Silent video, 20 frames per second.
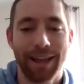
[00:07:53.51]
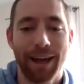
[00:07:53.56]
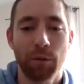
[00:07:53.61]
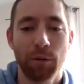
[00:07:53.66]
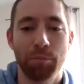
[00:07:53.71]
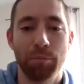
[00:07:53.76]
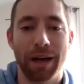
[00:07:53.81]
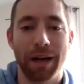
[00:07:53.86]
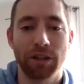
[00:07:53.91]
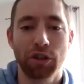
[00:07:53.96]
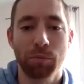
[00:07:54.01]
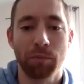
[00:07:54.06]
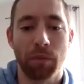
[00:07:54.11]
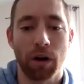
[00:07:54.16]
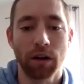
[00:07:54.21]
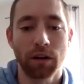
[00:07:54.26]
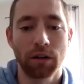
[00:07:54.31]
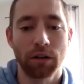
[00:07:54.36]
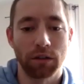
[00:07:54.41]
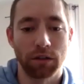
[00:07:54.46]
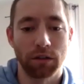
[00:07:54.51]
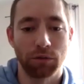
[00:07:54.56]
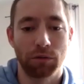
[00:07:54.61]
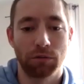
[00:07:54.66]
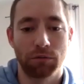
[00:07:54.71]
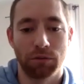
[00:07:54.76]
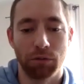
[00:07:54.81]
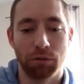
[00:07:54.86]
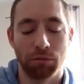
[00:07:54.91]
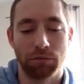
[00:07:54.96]
a benchmark you
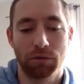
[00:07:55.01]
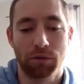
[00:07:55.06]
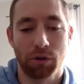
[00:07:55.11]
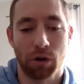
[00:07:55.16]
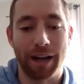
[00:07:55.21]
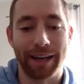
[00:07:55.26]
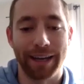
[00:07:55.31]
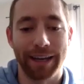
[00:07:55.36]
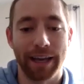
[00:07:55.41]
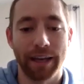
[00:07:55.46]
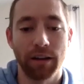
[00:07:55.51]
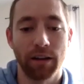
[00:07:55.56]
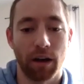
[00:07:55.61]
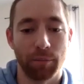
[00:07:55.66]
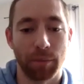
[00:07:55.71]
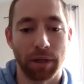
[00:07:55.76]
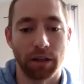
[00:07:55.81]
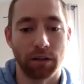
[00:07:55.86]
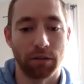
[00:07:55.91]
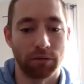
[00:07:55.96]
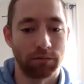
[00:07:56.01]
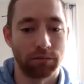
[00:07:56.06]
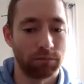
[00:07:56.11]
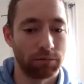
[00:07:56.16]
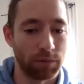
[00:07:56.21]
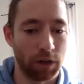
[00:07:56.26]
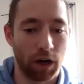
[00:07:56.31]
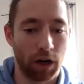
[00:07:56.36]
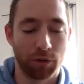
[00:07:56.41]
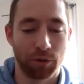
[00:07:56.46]
try to hit? I mean,
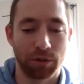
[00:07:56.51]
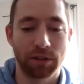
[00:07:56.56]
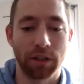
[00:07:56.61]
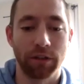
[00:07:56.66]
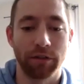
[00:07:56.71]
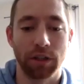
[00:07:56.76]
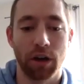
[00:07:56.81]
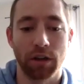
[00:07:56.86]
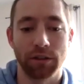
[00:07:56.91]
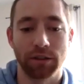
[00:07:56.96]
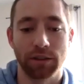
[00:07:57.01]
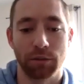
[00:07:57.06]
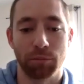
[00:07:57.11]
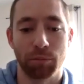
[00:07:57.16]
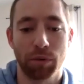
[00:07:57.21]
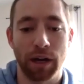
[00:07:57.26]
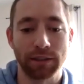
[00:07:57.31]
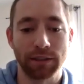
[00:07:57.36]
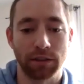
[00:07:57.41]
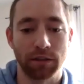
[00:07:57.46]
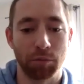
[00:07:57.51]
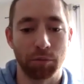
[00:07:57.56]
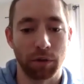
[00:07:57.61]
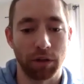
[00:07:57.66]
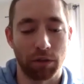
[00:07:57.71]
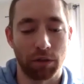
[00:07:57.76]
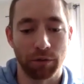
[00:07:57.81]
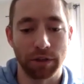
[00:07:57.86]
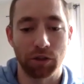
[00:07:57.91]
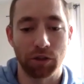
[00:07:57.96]
100 receiving yards is impressive,
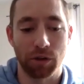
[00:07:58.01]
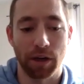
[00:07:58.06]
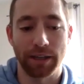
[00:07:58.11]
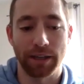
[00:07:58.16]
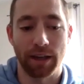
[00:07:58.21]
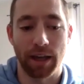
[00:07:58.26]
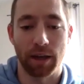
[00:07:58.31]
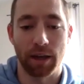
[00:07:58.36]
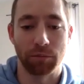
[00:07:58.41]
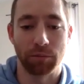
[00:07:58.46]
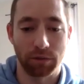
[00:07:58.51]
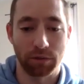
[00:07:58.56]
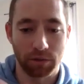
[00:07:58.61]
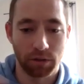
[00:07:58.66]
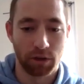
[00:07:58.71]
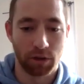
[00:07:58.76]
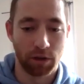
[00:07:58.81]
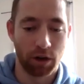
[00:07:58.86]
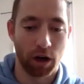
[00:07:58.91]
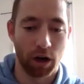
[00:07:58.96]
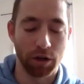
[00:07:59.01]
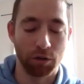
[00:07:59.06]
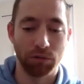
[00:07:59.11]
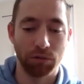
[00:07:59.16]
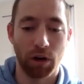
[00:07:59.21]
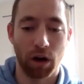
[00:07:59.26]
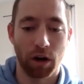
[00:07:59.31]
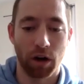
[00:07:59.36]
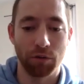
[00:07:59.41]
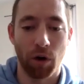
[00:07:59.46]
but three straight games. Are
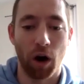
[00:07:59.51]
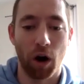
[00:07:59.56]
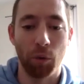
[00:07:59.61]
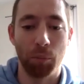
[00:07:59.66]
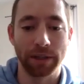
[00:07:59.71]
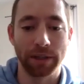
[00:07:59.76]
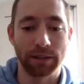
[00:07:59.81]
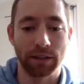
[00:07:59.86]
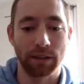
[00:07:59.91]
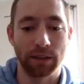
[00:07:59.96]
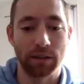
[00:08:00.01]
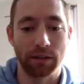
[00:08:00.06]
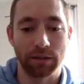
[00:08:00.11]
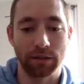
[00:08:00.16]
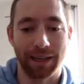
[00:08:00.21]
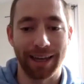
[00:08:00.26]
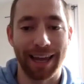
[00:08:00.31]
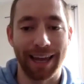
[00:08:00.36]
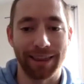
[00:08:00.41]
you hoping to hit